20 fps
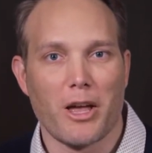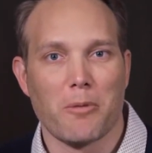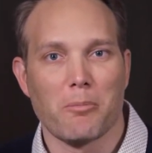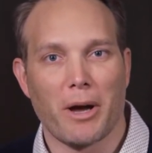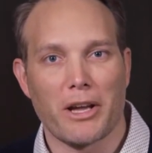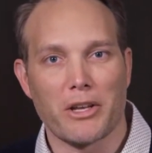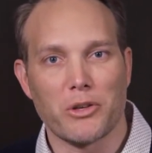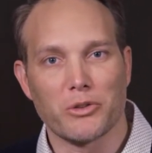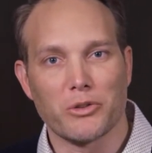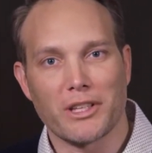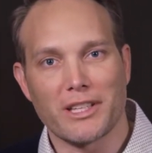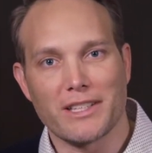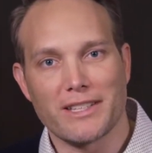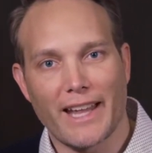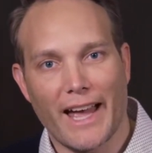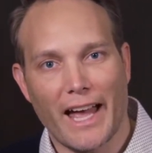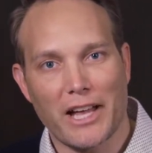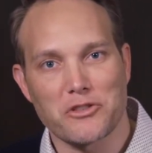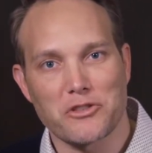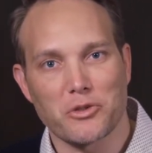by using
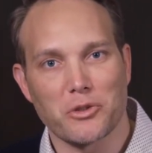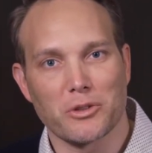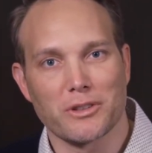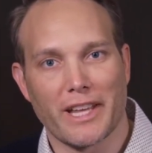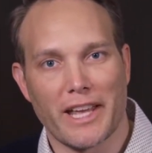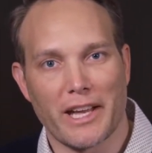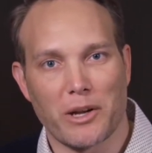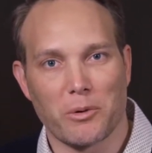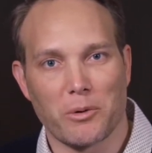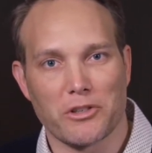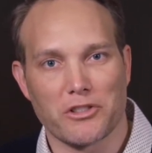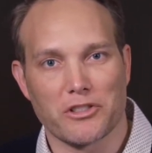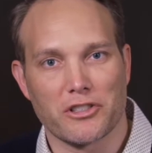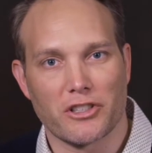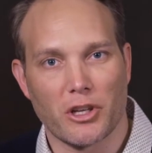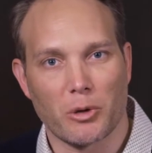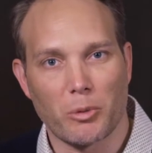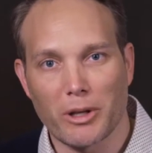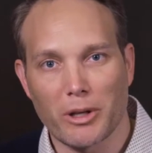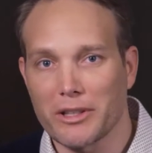natural language
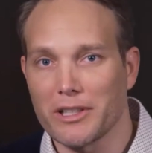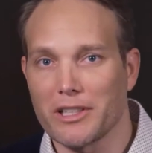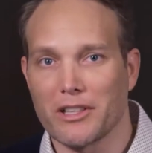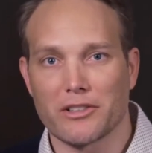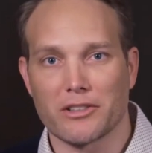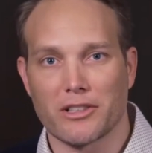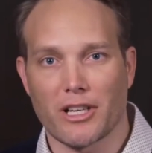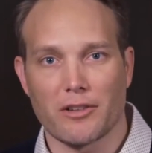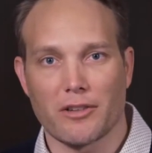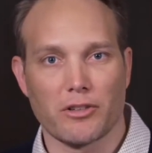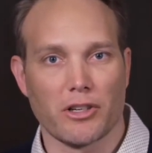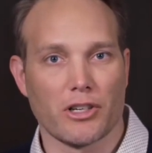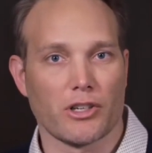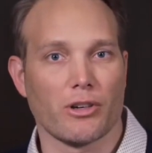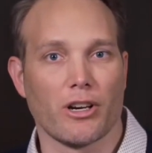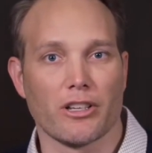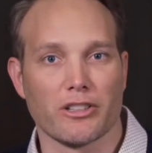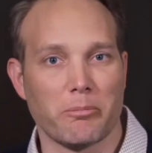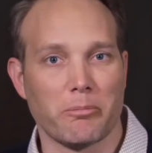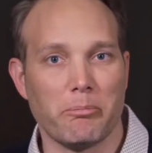to quickly discover
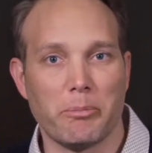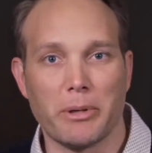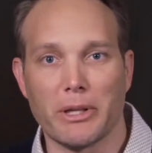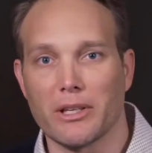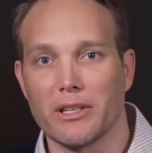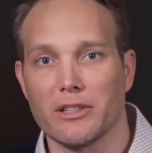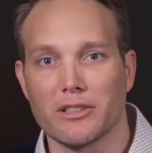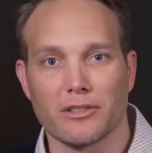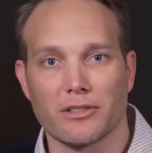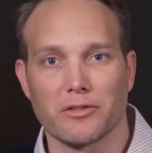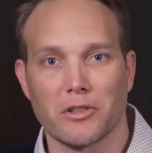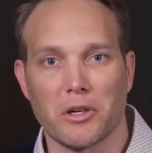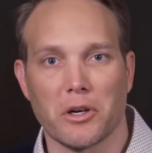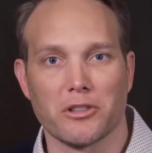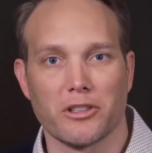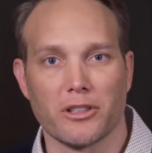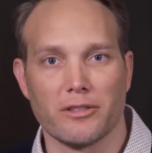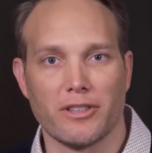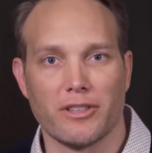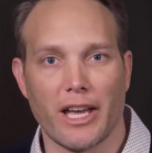across billions of
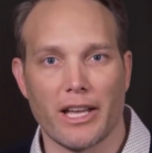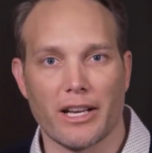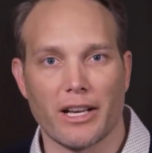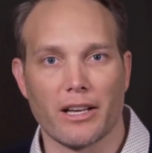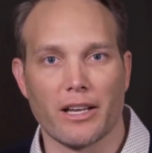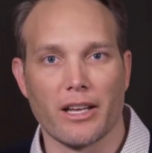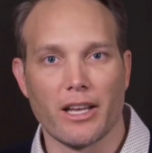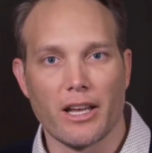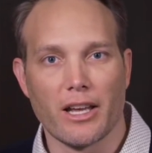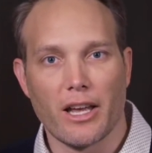rows of data